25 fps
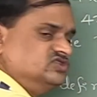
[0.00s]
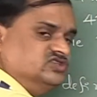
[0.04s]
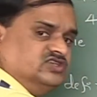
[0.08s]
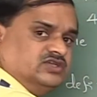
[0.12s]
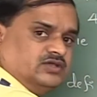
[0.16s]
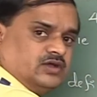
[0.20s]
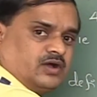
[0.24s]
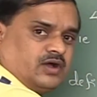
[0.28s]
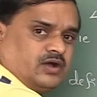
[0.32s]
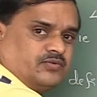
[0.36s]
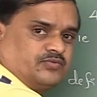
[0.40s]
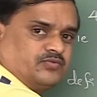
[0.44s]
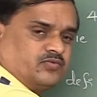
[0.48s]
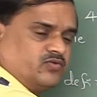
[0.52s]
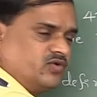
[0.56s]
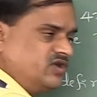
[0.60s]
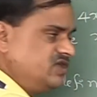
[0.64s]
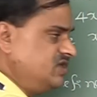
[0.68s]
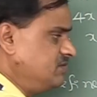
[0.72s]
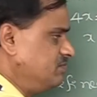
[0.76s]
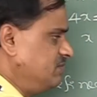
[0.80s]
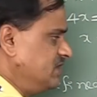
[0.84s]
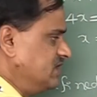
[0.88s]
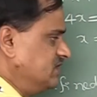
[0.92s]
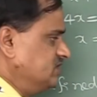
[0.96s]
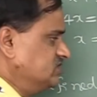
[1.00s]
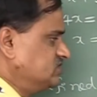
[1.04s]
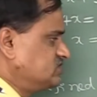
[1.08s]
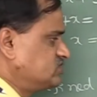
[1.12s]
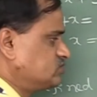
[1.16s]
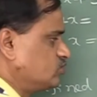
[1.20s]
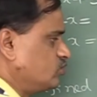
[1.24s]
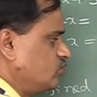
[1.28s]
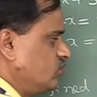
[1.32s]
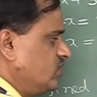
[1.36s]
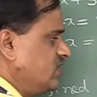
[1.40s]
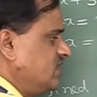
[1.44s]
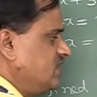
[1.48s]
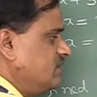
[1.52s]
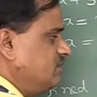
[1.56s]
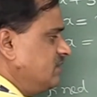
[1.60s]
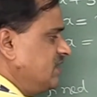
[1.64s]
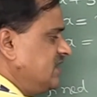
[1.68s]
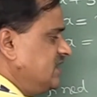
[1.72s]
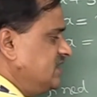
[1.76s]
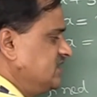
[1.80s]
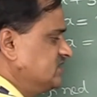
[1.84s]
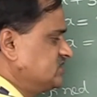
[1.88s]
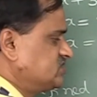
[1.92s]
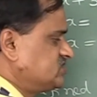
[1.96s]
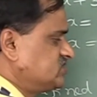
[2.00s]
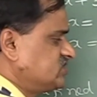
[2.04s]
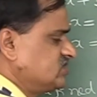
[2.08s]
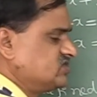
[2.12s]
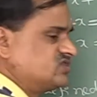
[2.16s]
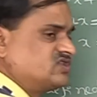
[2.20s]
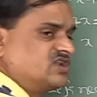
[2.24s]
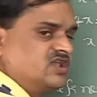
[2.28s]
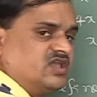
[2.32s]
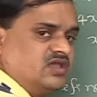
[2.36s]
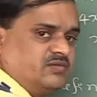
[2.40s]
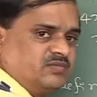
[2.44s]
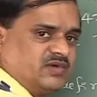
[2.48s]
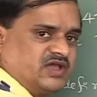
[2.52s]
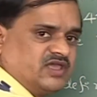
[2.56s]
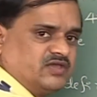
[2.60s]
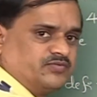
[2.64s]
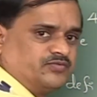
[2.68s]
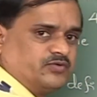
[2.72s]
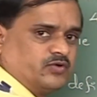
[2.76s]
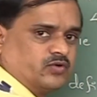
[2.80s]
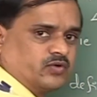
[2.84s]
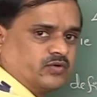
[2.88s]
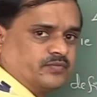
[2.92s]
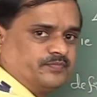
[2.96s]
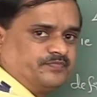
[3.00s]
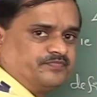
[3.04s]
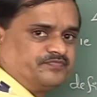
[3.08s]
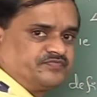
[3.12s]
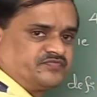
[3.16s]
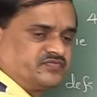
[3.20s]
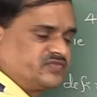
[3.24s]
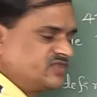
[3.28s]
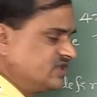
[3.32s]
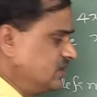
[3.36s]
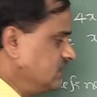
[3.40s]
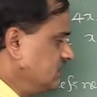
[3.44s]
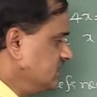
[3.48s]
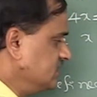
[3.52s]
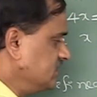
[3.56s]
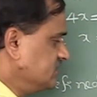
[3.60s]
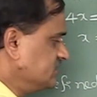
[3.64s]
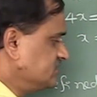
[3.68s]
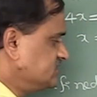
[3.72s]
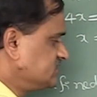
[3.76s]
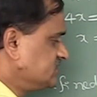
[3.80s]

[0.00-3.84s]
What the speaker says: G of y means y minus 3 by 4.